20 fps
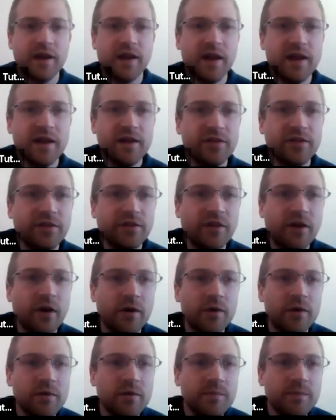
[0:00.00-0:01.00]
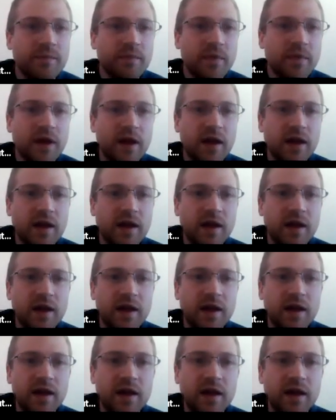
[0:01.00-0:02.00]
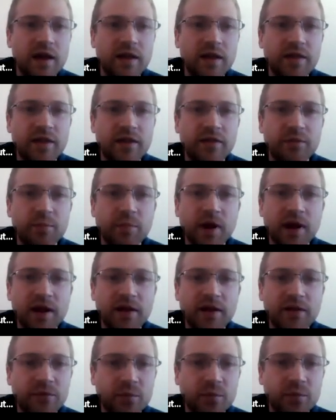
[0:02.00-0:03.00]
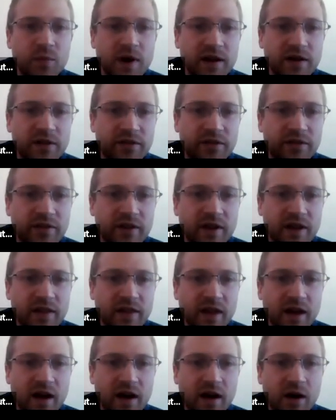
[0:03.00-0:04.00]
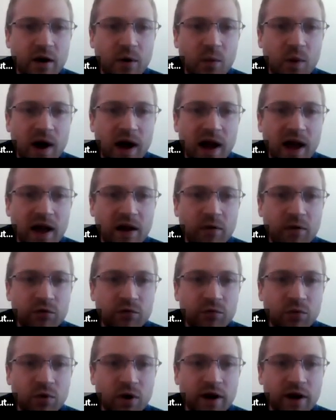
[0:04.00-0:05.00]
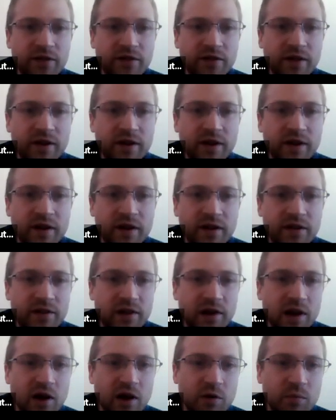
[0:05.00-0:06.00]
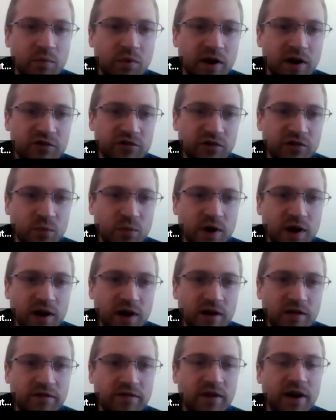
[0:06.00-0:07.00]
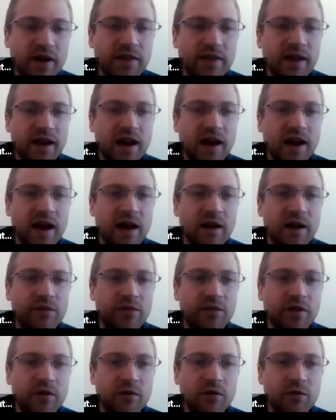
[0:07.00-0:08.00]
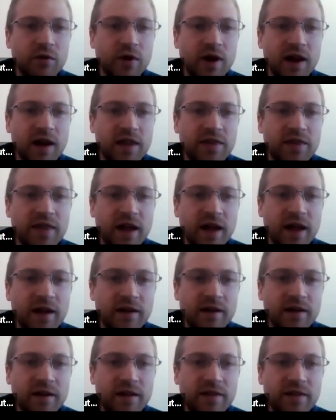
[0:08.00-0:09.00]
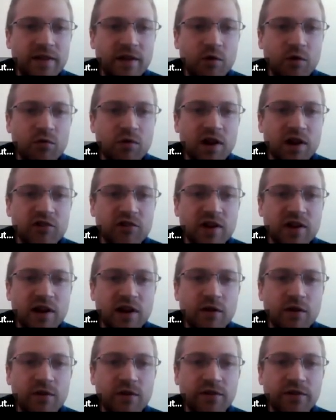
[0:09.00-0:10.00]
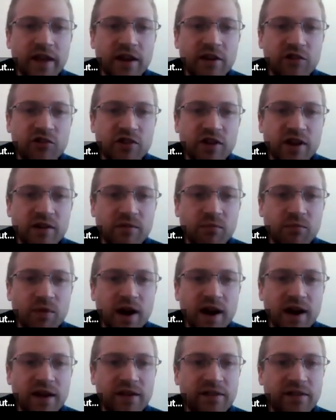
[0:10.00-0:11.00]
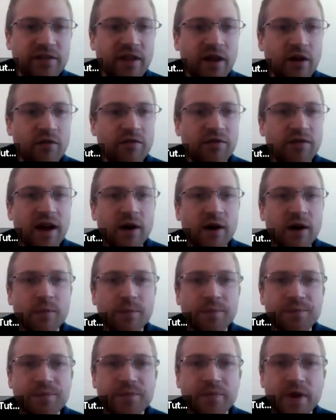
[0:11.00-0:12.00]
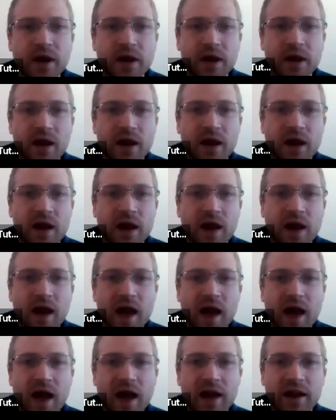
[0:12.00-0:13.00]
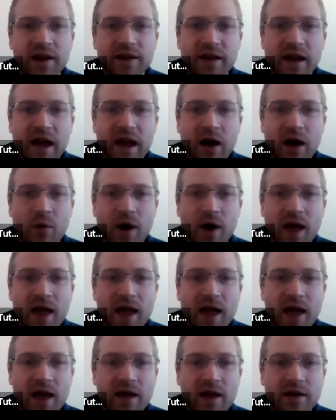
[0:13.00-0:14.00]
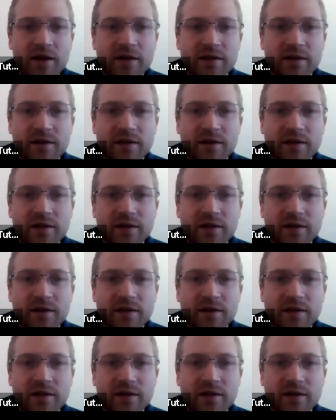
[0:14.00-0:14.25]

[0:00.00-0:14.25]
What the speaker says: Okay, so in this place, we can see that where air is rising, it's low pressure, we're going to find that clouds are created there. They'll gradually lose energy and rain itself out, and our air,